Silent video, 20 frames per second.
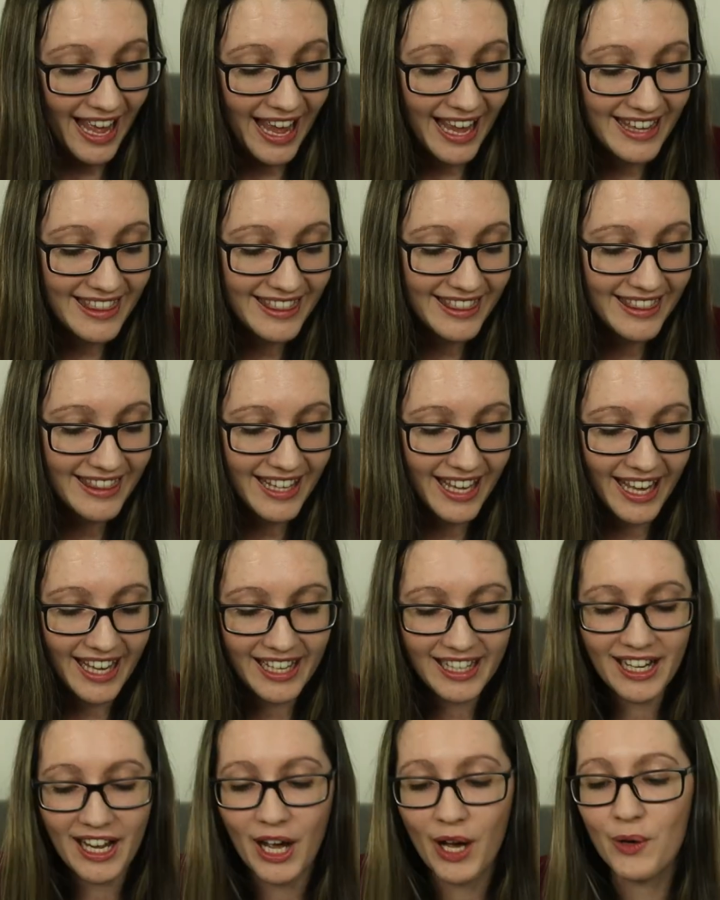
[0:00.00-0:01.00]
And
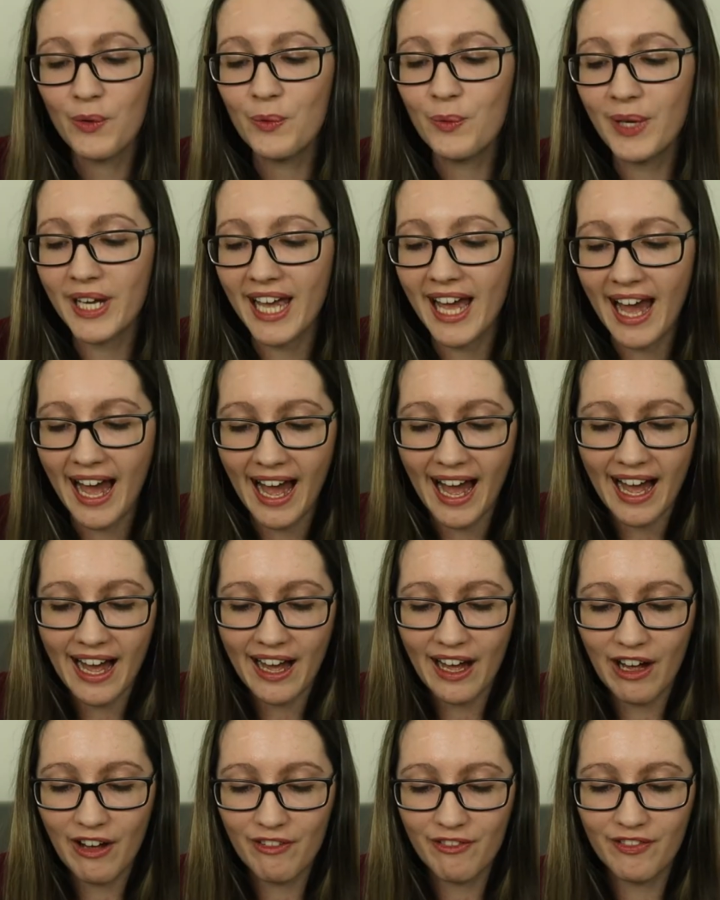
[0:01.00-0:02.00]
then we
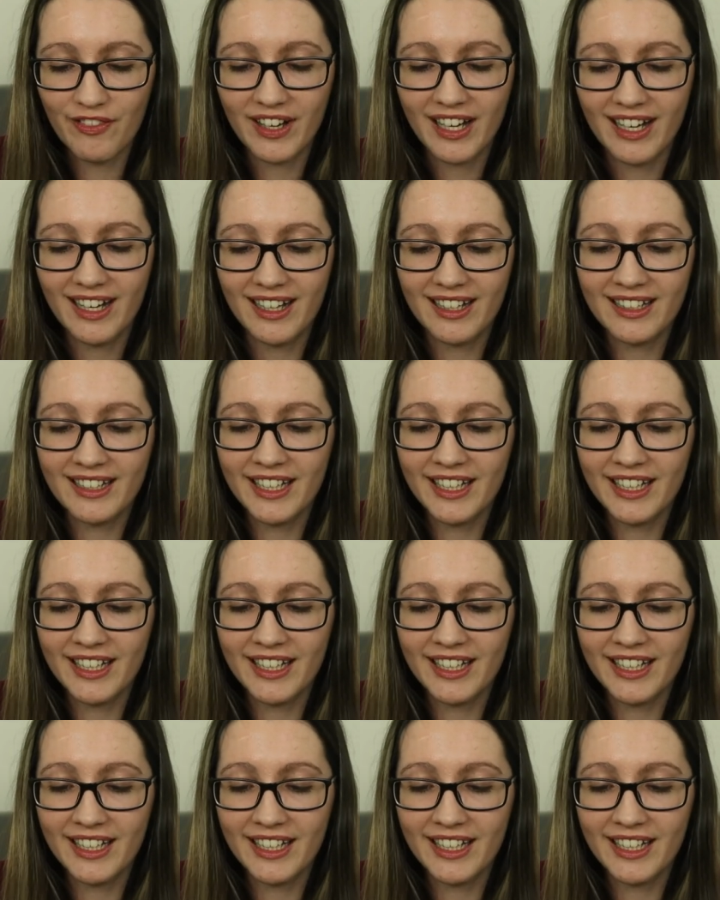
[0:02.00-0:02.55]
have a